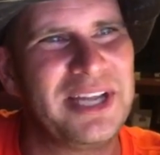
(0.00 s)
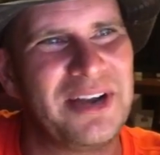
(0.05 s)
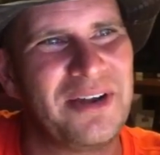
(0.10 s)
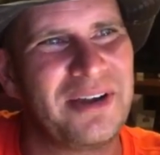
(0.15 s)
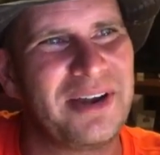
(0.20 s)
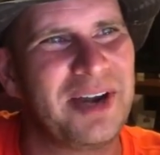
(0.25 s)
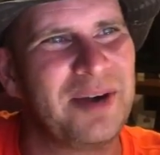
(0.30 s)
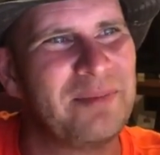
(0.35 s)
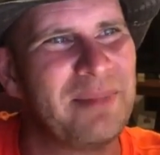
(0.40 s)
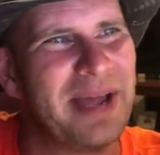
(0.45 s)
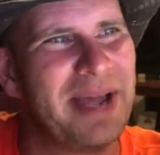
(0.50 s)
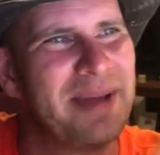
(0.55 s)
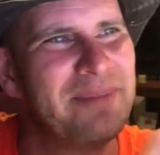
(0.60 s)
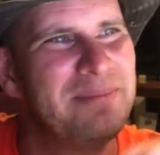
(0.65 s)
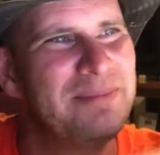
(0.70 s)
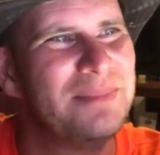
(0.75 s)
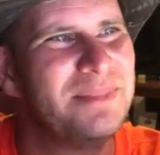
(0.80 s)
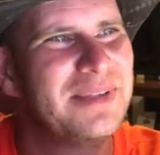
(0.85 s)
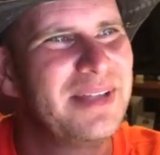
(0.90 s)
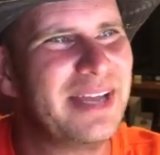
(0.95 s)
get on there,
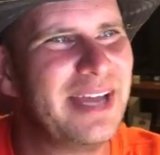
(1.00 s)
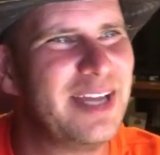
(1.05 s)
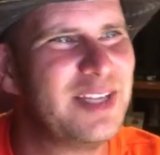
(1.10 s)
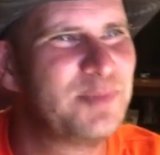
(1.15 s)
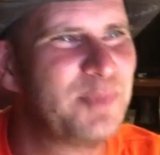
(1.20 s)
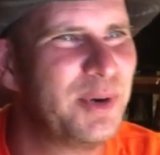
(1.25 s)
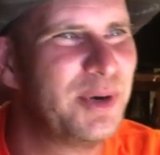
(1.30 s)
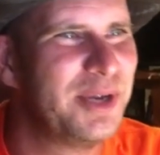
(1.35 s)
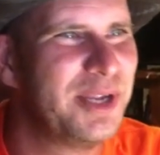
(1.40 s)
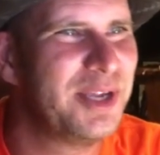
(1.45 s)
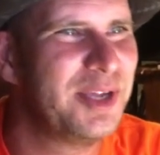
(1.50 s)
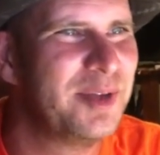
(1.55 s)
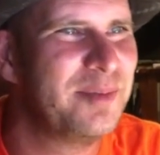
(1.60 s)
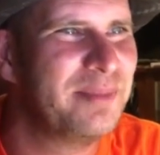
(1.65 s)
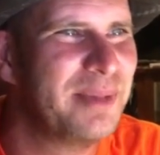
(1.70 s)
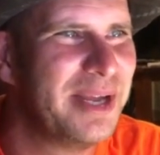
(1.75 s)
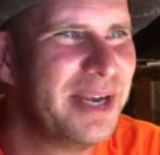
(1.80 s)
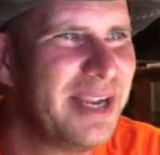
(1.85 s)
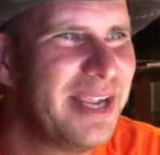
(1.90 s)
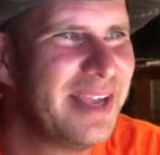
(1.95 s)
Bab. That's pretty
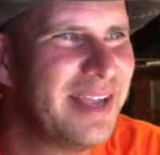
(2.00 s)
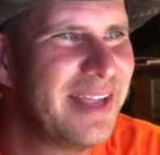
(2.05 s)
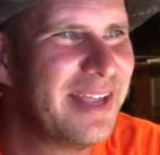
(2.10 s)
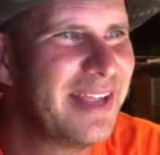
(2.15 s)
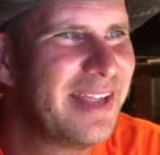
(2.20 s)
good, buddy.